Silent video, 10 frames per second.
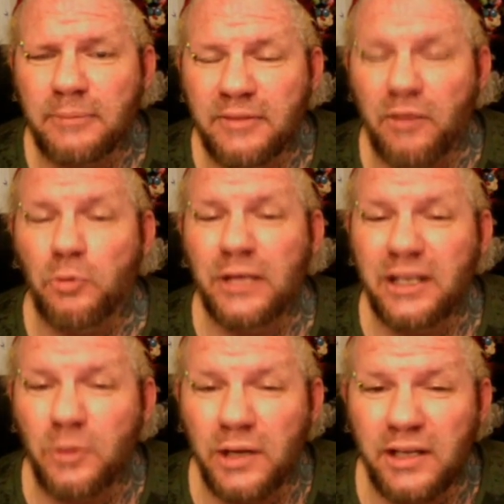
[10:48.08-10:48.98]
I
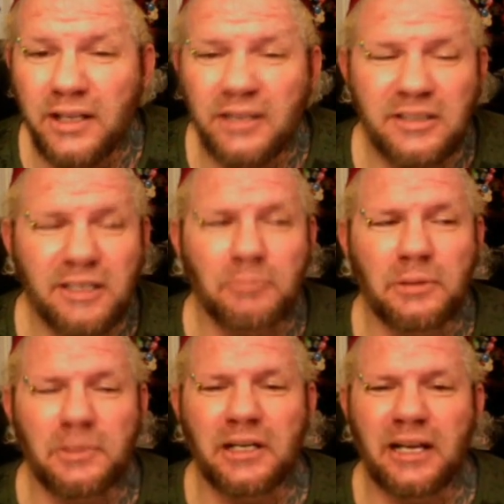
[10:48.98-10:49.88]
really wanted to
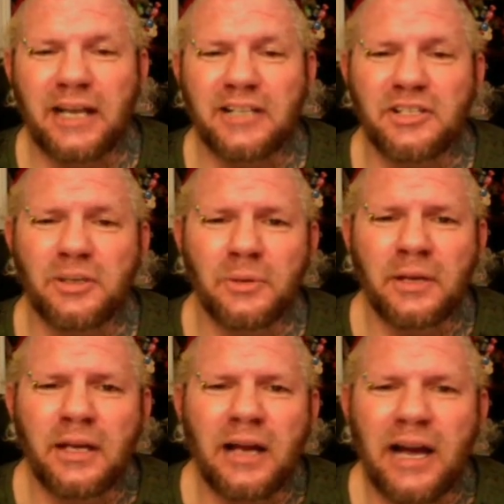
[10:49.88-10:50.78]
subliminalize you,
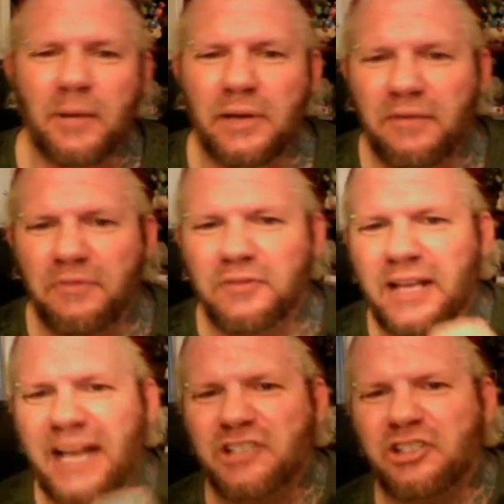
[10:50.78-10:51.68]
I would have
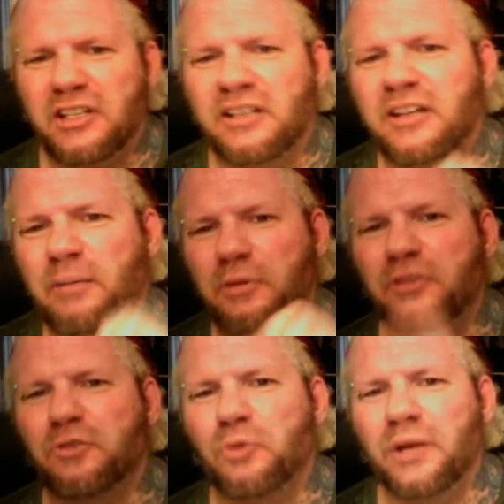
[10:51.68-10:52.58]
flashed the number
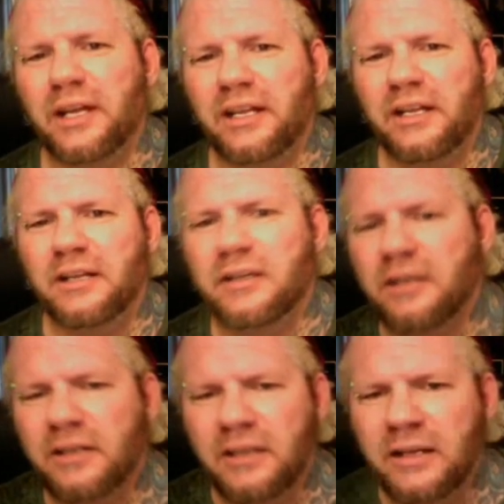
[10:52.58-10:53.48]
3
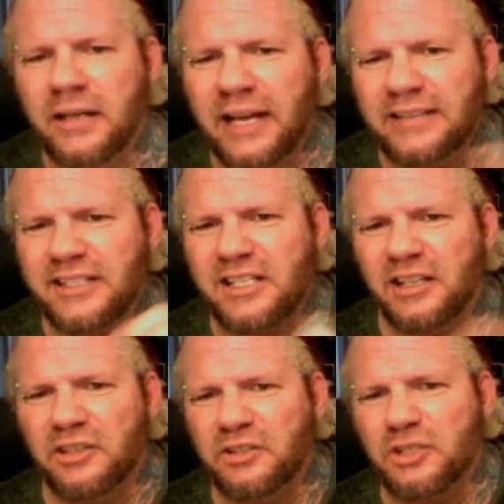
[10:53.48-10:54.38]
at
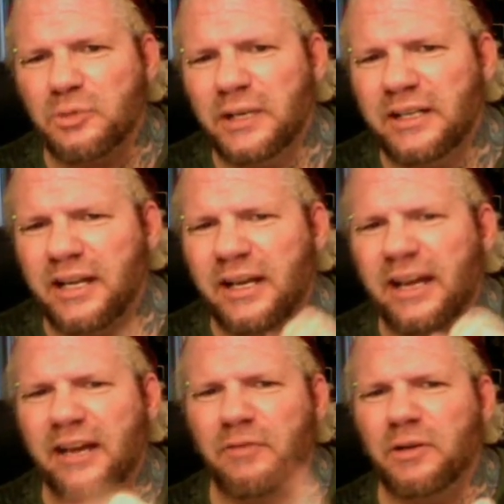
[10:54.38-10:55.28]
on the screen, like at
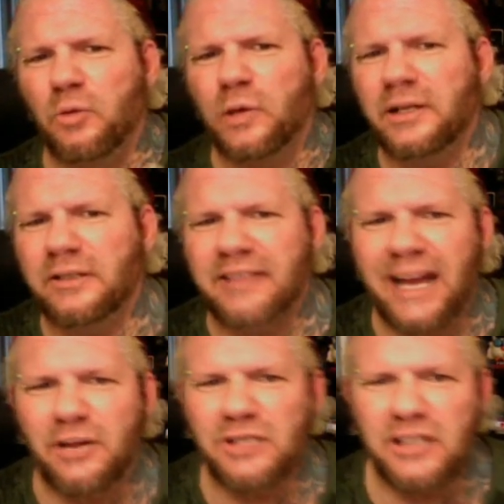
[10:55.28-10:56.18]
every
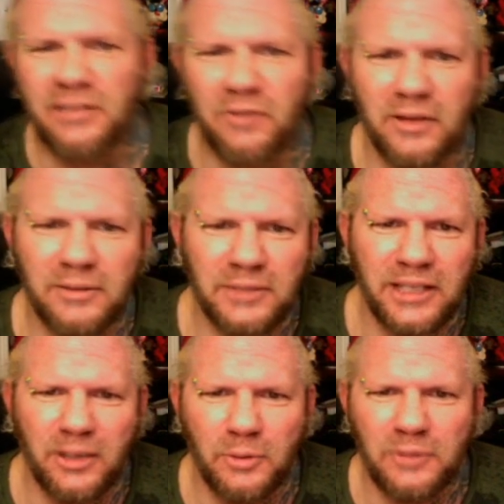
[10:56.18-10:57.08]
1,000th of a
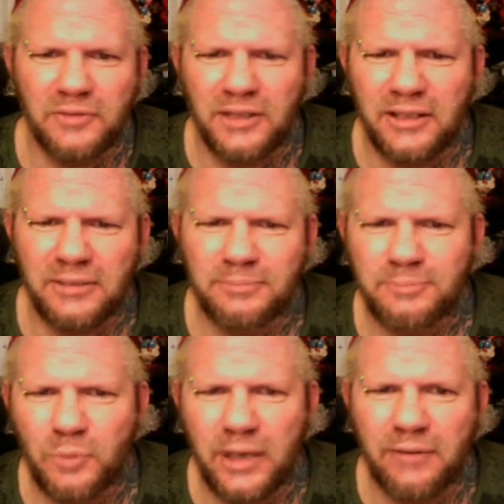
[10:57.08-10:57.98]

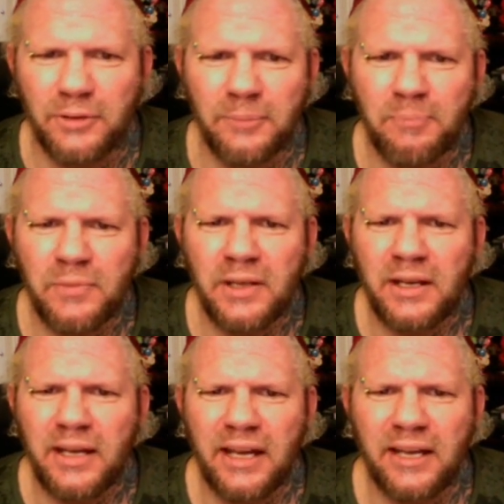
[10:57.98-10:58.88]
whatever,
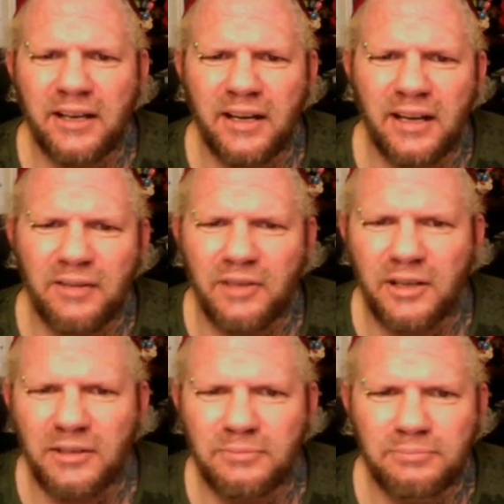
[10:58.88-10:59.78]
and of
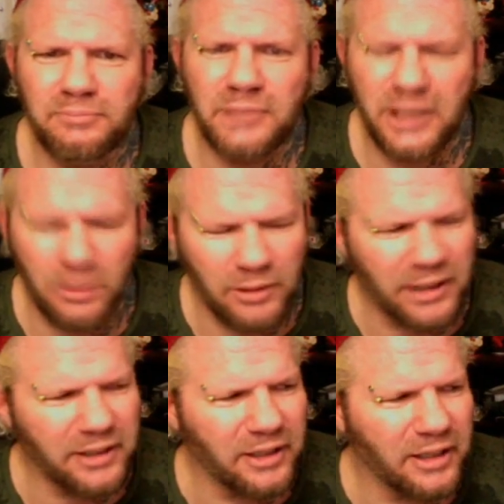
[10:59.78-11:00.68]
a
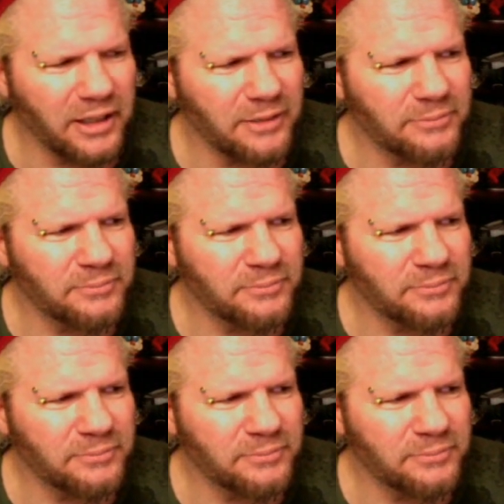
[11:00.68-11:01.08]
a